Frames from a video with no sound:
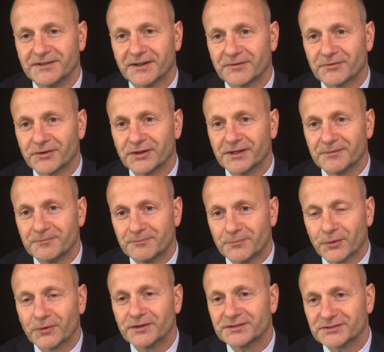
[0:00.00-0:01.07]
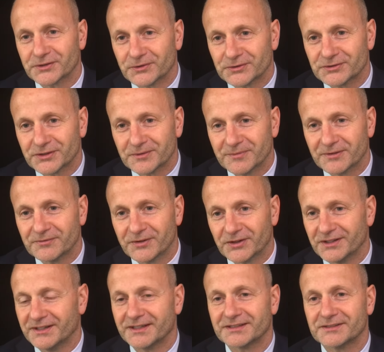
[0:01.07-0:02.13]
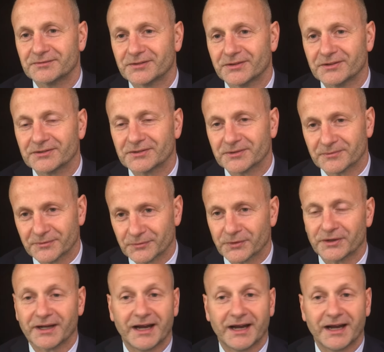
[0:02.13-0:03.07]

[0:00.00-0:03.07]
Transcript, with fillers: They're very bullish short-term and very negative long-term, where